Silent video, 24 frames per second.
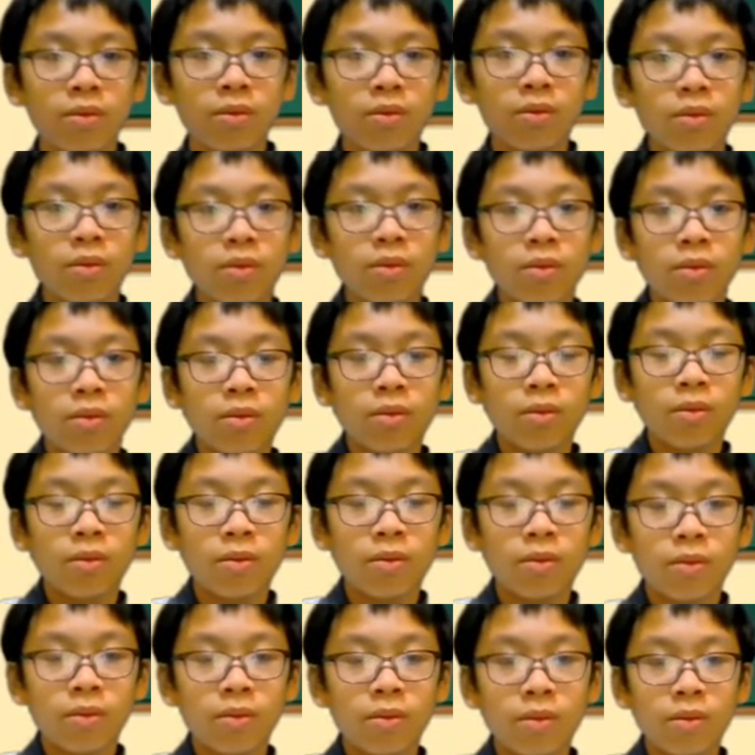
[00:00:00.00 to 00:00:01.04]

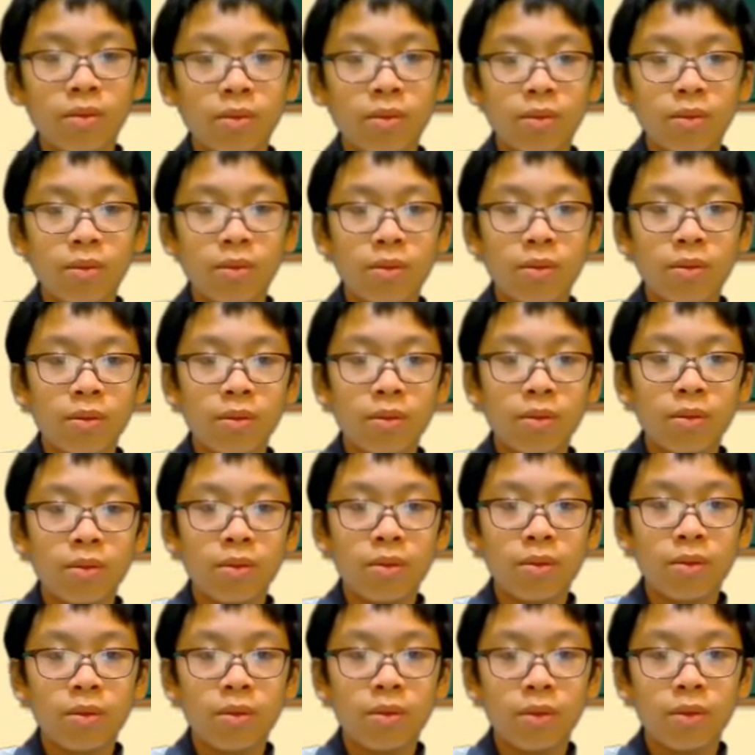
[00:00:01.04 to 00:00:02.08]

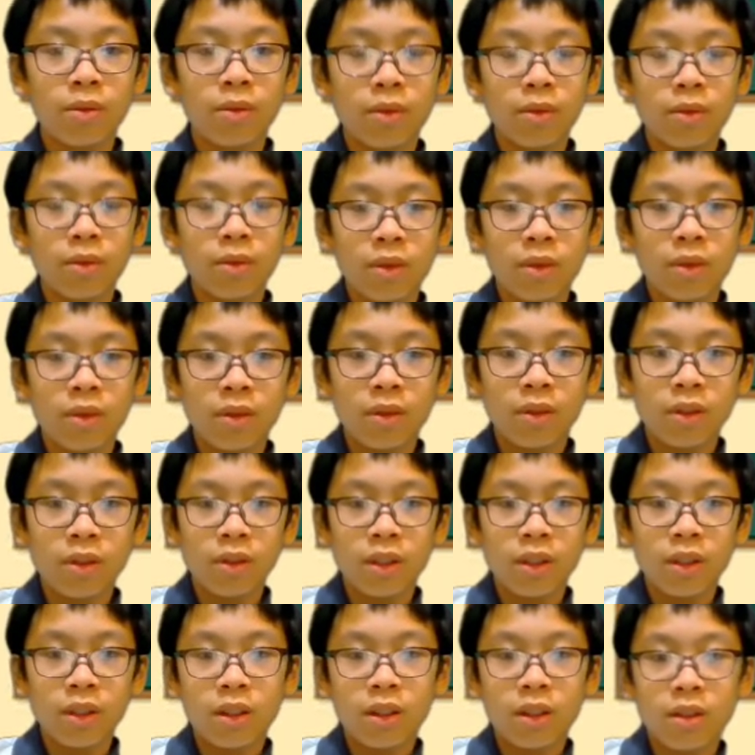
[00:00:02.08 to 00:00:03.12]

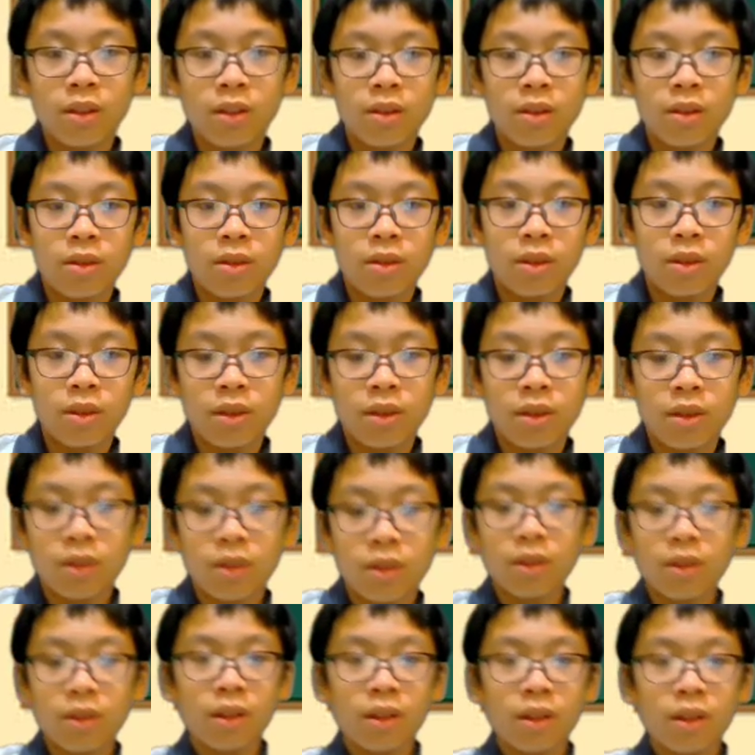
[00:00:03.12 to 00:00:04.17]

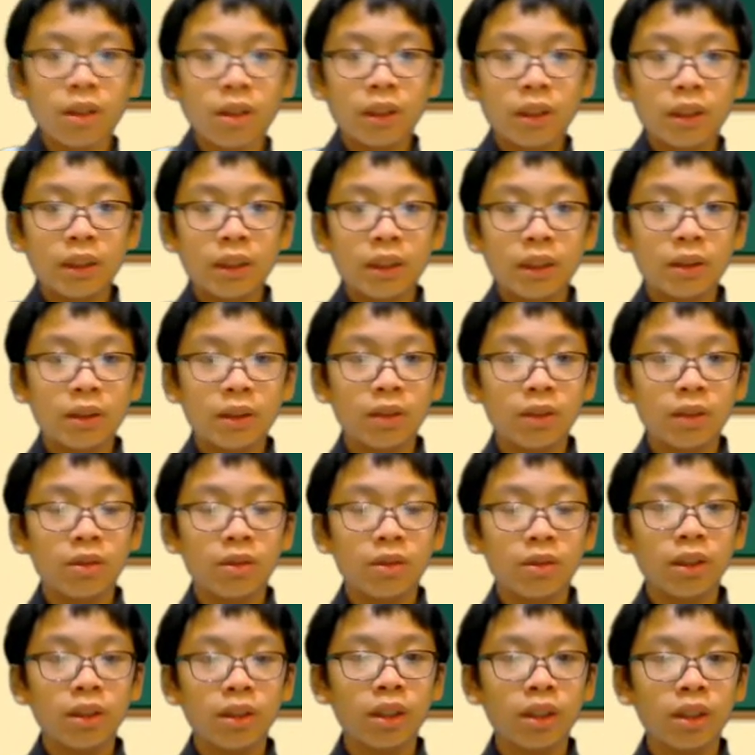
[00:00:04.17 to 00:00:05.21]

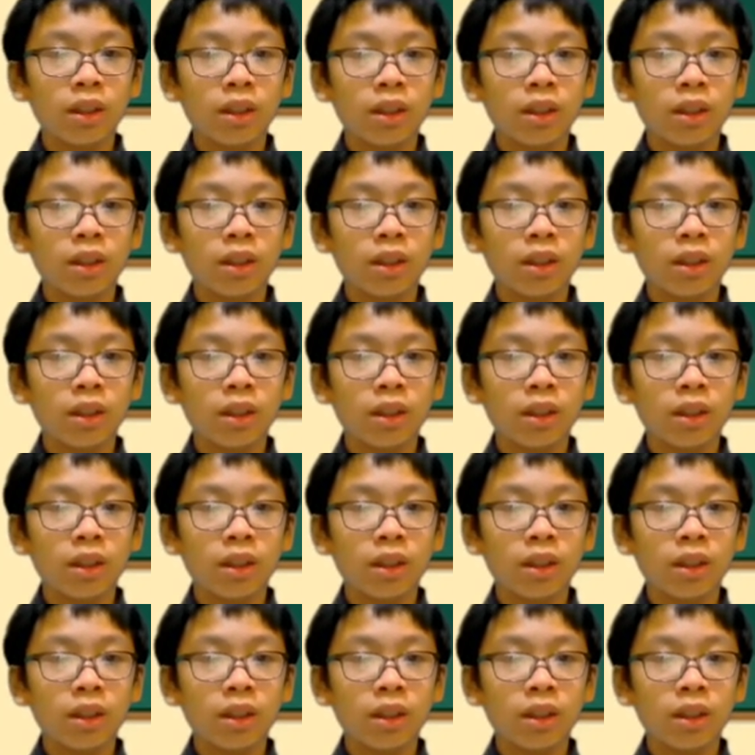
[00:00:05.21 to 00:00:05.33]
Nobody speaks.